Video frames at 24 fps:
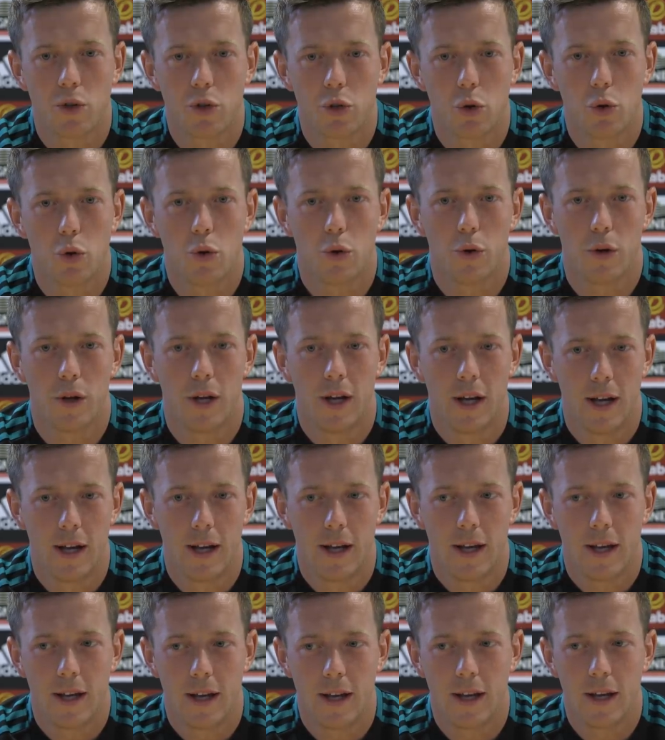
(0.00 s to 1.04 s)
So,
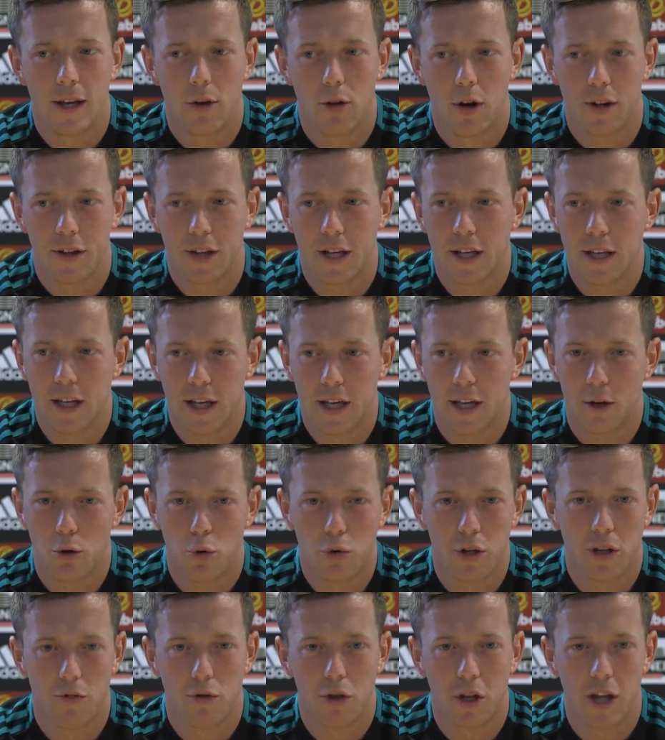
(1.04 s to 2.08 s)
you know, I think you can
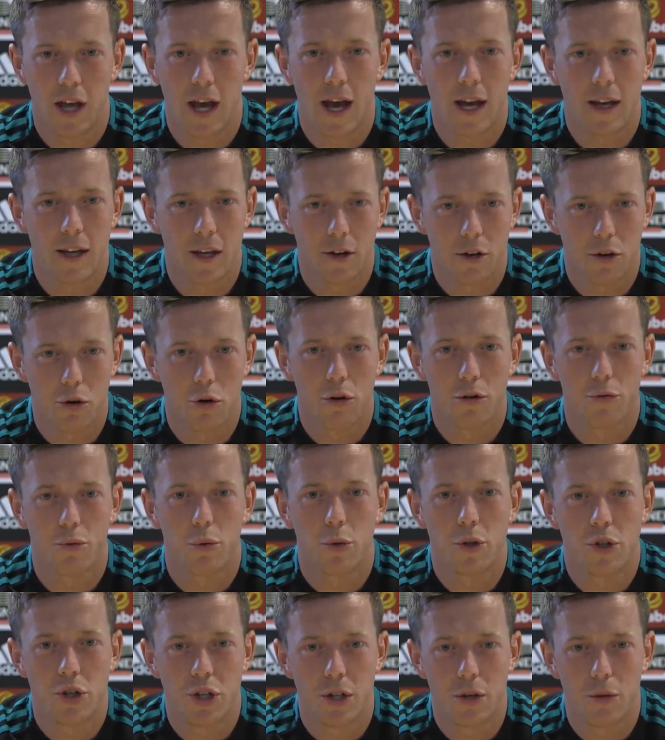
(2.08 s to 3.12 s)
only really hit your groove
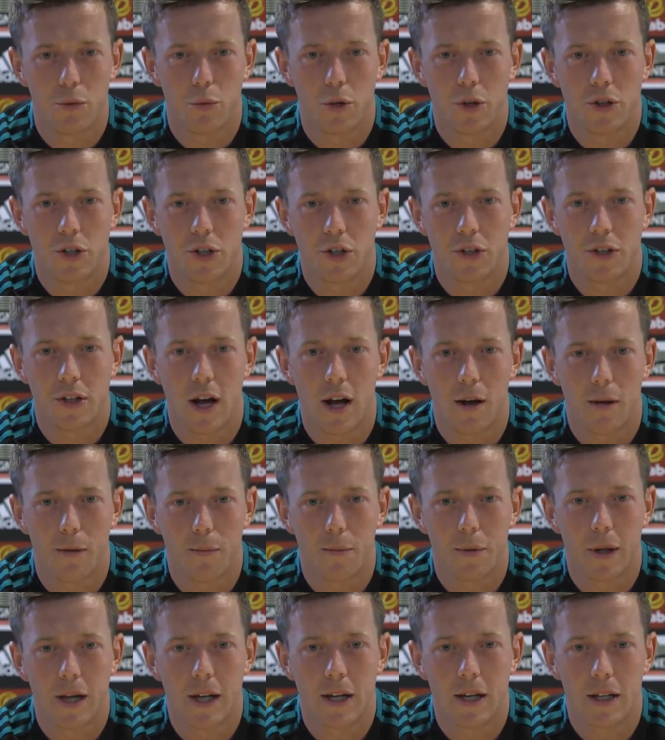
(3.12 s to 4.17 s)
once you
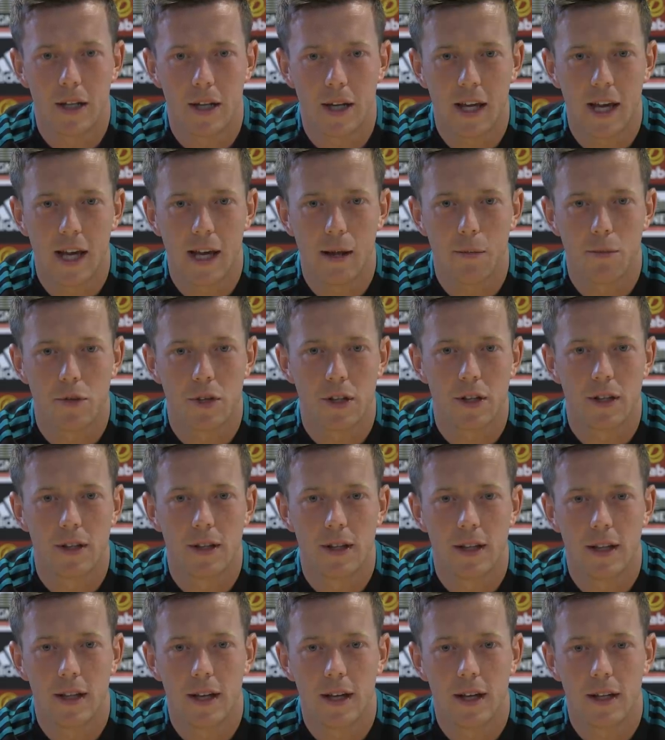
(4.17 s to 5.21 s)
start playing in the games,
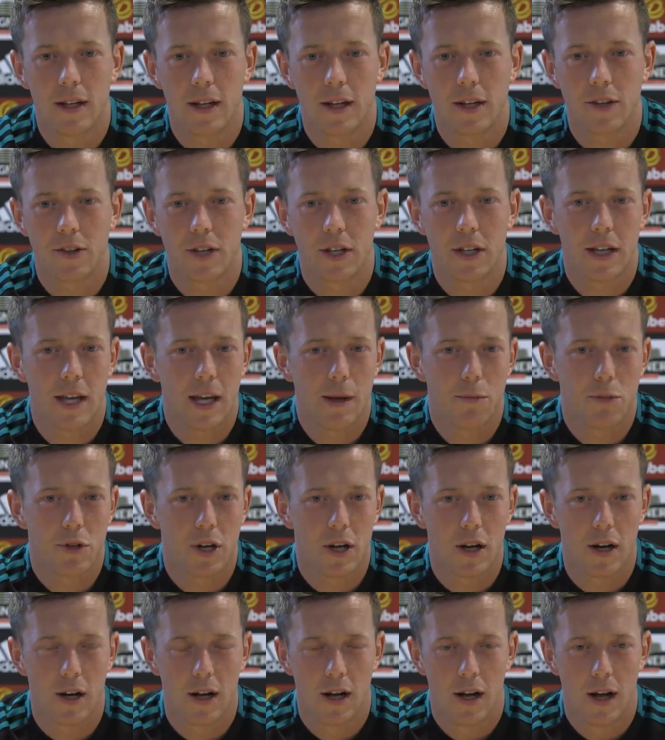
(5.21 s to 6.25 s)
and like I said, the games
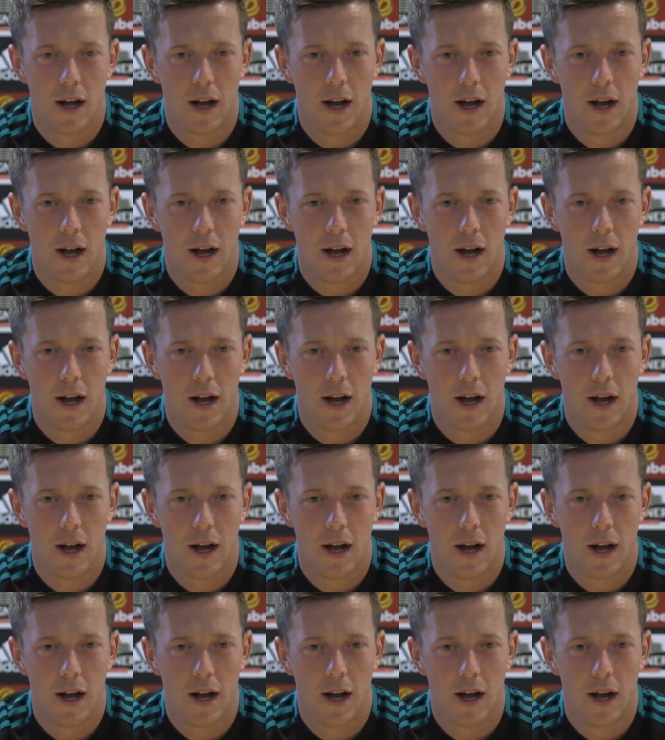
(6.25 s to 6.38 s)
are